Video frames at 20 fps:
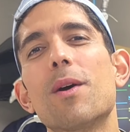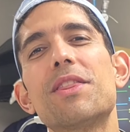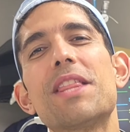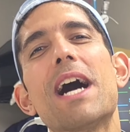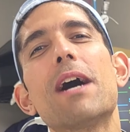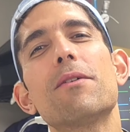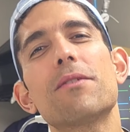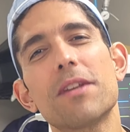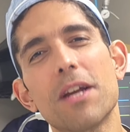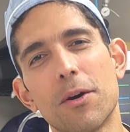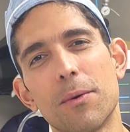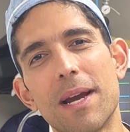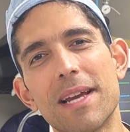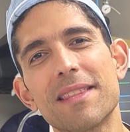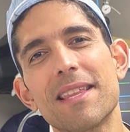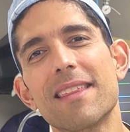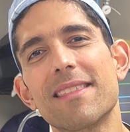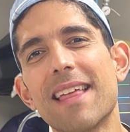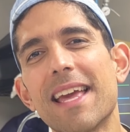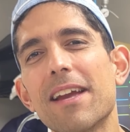without knowing
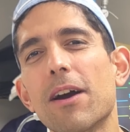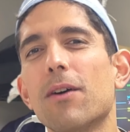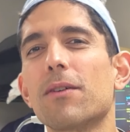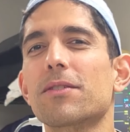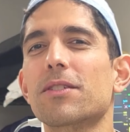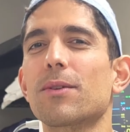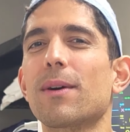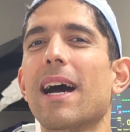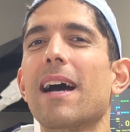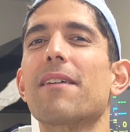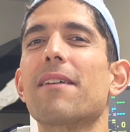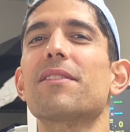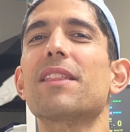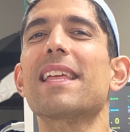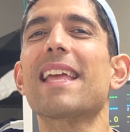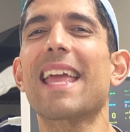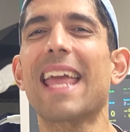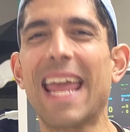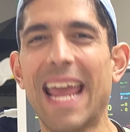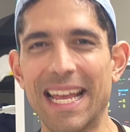that they also have
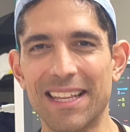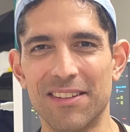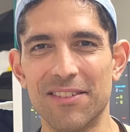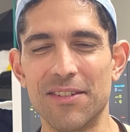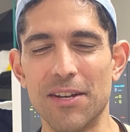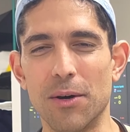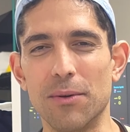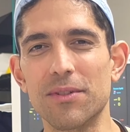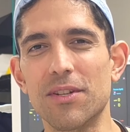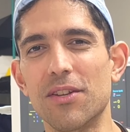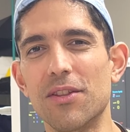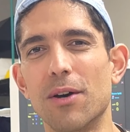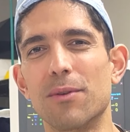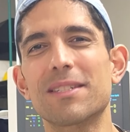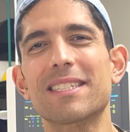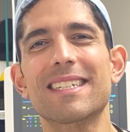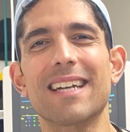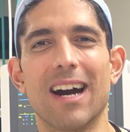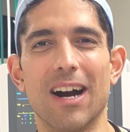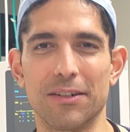the antidote to
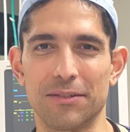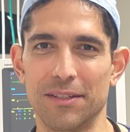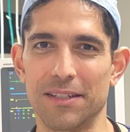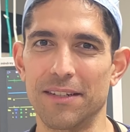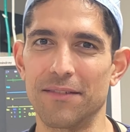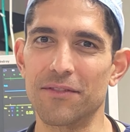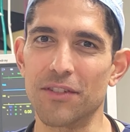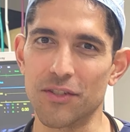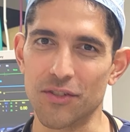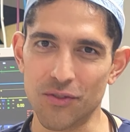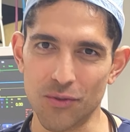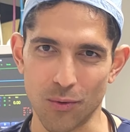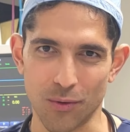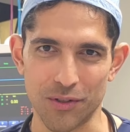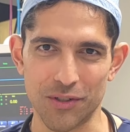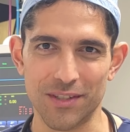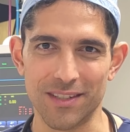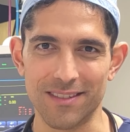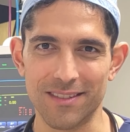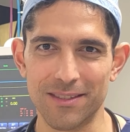those cognitive
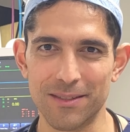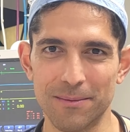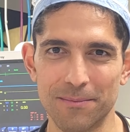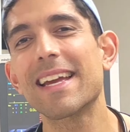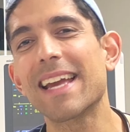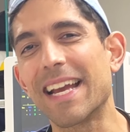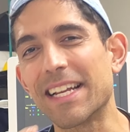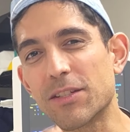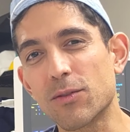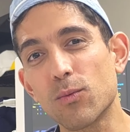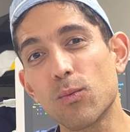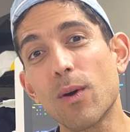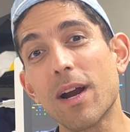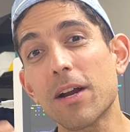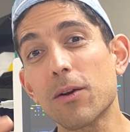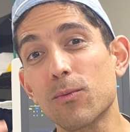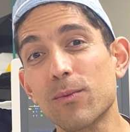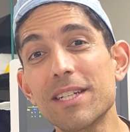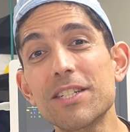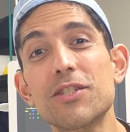distortions. It's
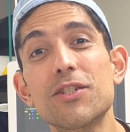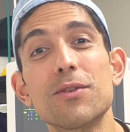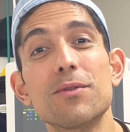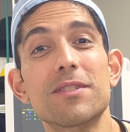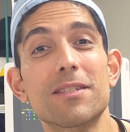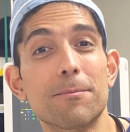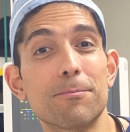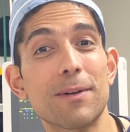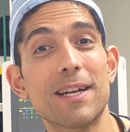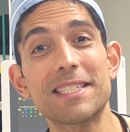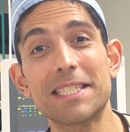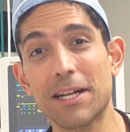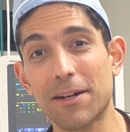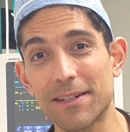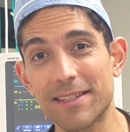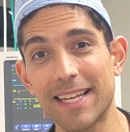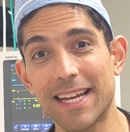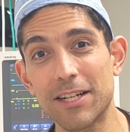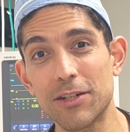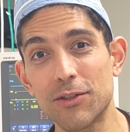where we choose to place our
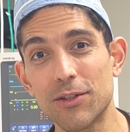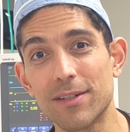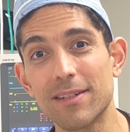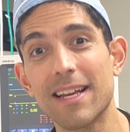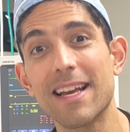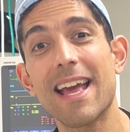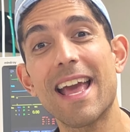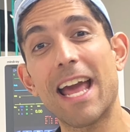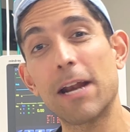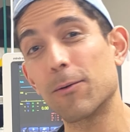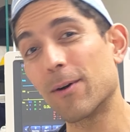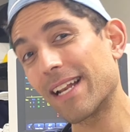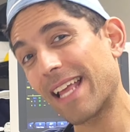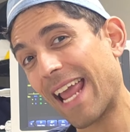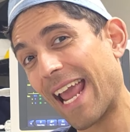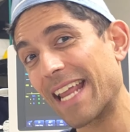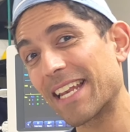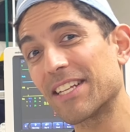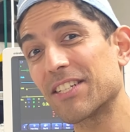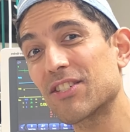attention and what
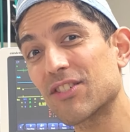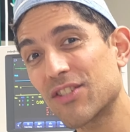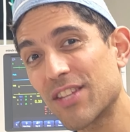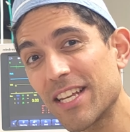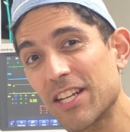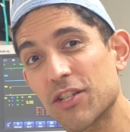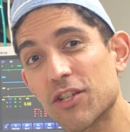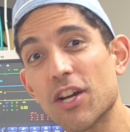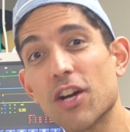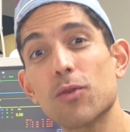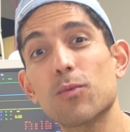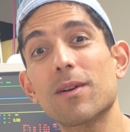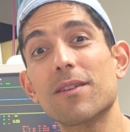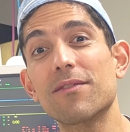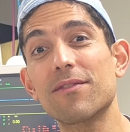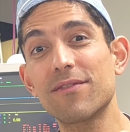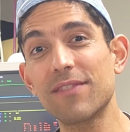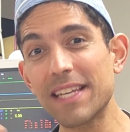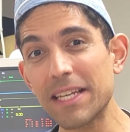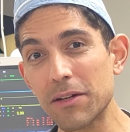anesthesia
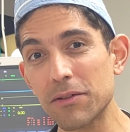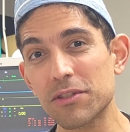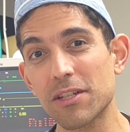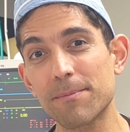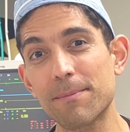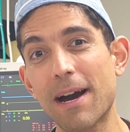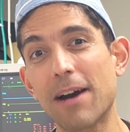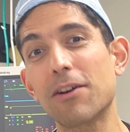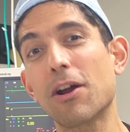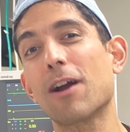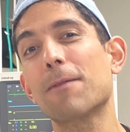reveals about